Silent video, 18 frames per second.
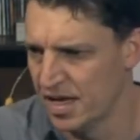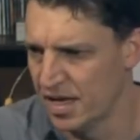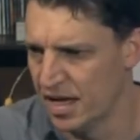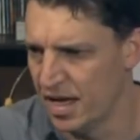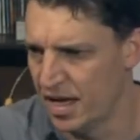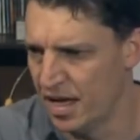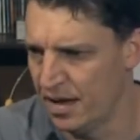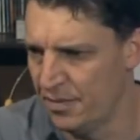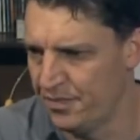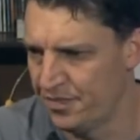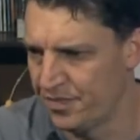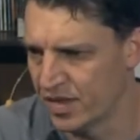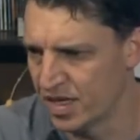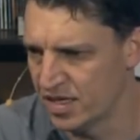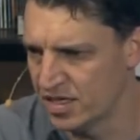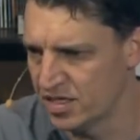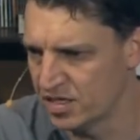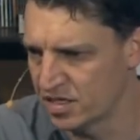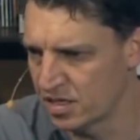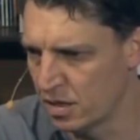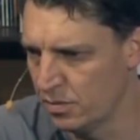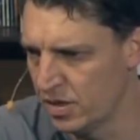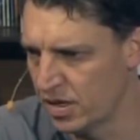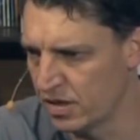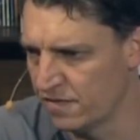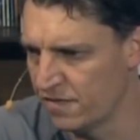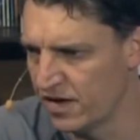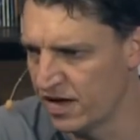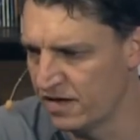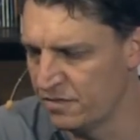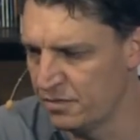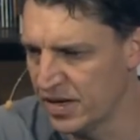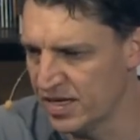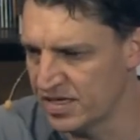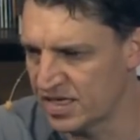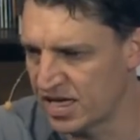Let's just go a bit of
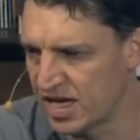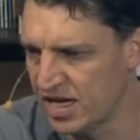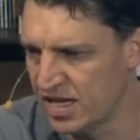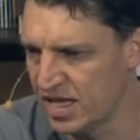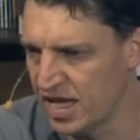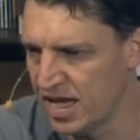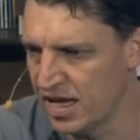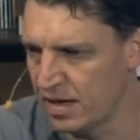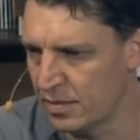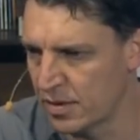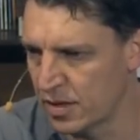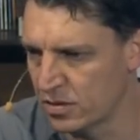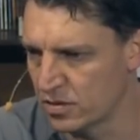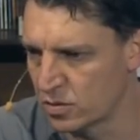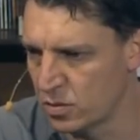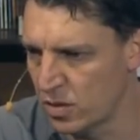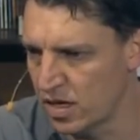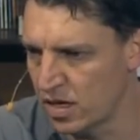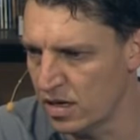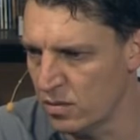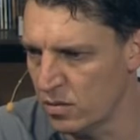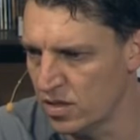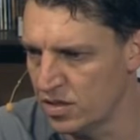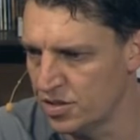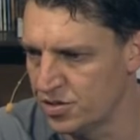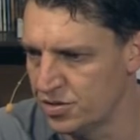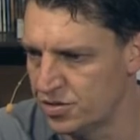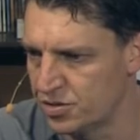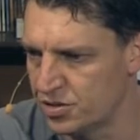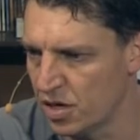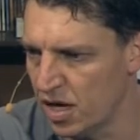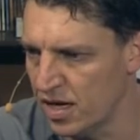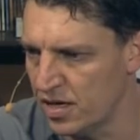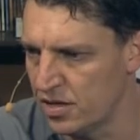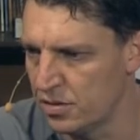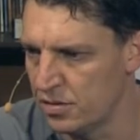light busking there. Because what I want to
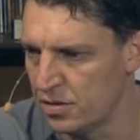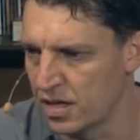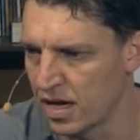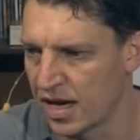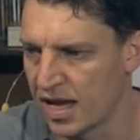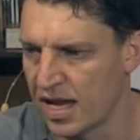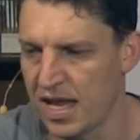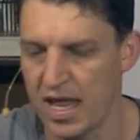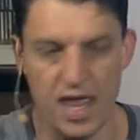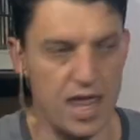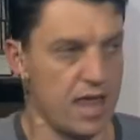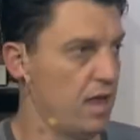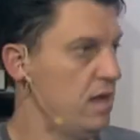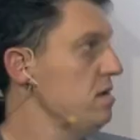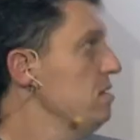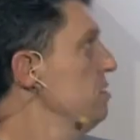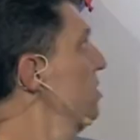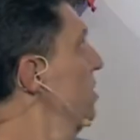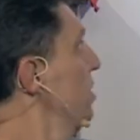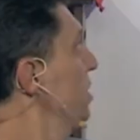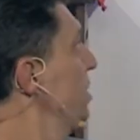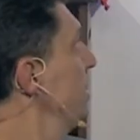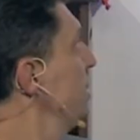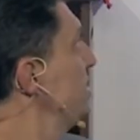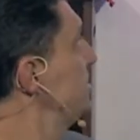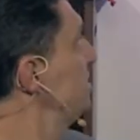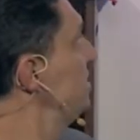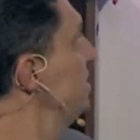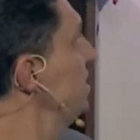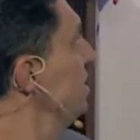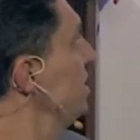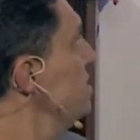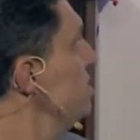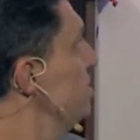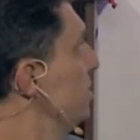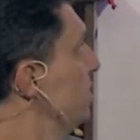try and do, if I can, let's
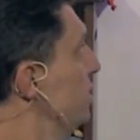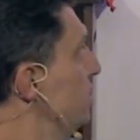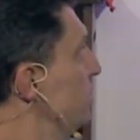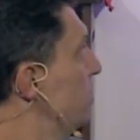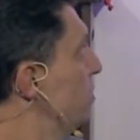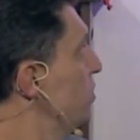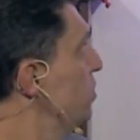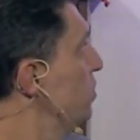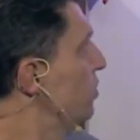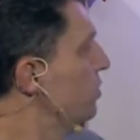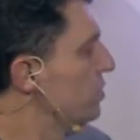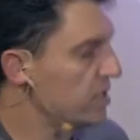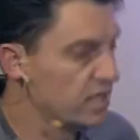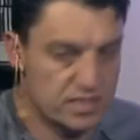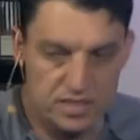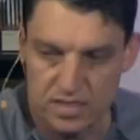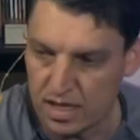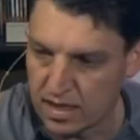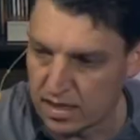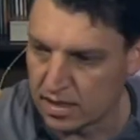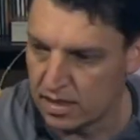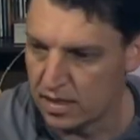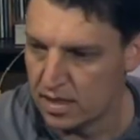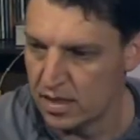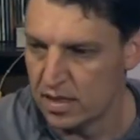see. Whoa, that's like...